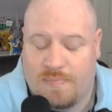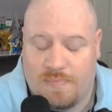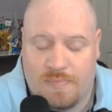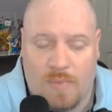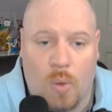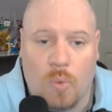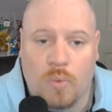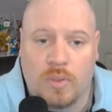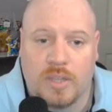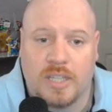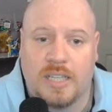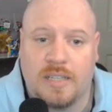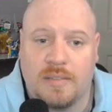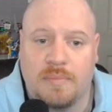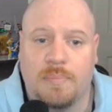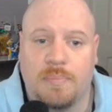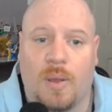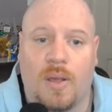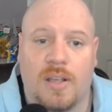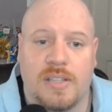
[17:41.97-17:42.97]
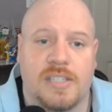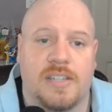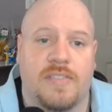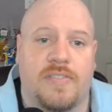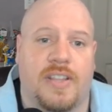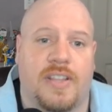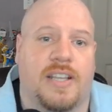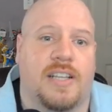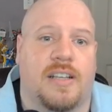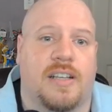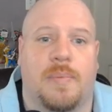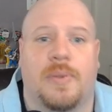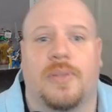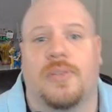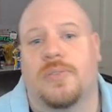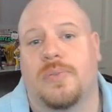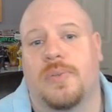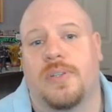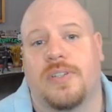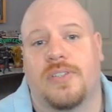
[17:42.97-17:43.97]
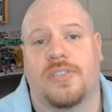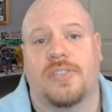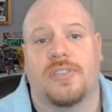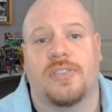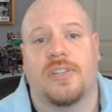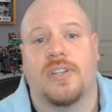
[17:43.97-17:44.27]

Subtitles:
only positive thing about the Switch.